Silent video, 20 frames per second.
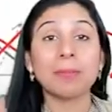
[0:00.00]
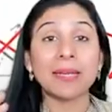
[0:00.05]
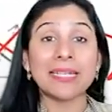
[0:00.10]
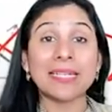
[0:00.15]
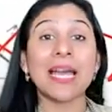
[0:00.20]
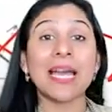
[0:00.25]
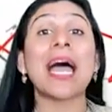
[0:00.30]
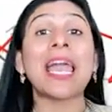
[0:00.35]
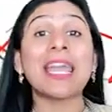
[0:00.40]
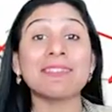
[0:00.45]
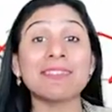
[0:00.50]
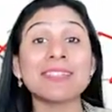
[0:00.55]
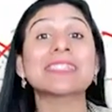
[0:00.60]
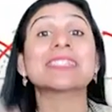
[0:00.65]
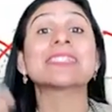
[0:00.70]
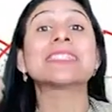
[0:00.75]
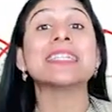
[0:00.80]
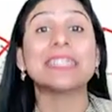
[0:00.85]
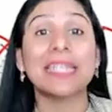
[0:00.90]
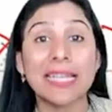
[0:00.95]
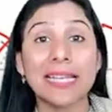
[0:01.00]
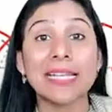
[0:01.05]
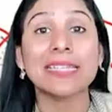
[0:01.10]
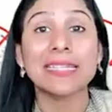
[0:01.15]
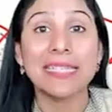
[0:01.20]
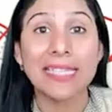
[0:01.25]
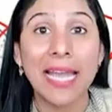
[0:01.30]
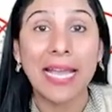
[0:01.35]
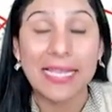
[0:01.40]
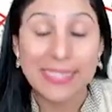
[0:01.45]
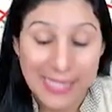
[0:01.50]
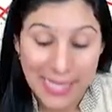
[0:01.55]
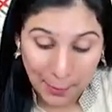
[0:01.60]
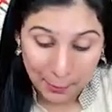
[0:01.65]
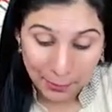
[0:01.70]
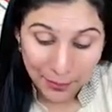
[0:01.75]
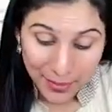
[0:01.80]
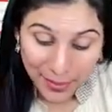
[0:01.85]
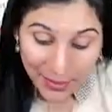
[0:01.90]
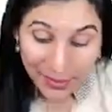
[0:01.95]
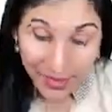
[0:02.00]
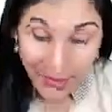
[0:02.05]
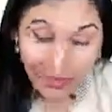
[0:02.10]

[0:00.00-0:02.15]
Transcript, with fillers: Beta, I was sitting in the exam.